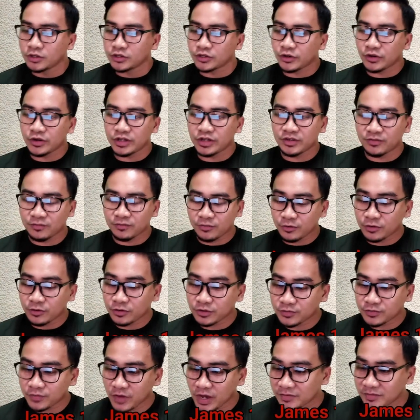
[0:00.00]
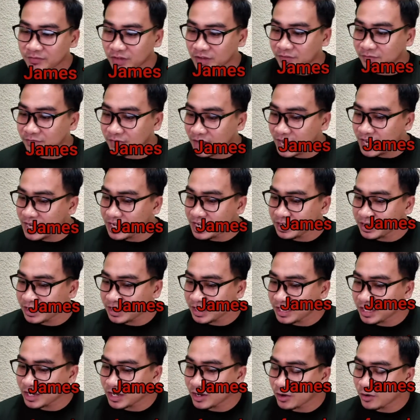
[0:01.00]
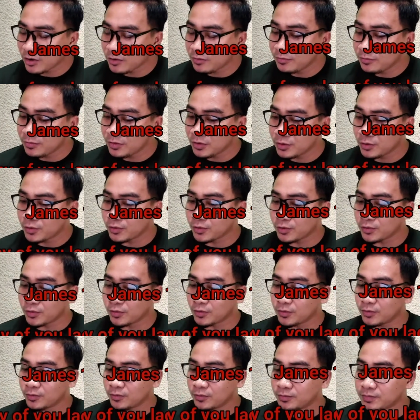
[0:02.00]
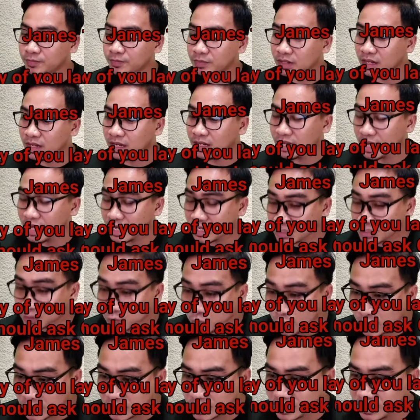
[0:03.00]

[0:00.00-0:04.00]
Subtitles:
So in the verse 5, if any of you lacks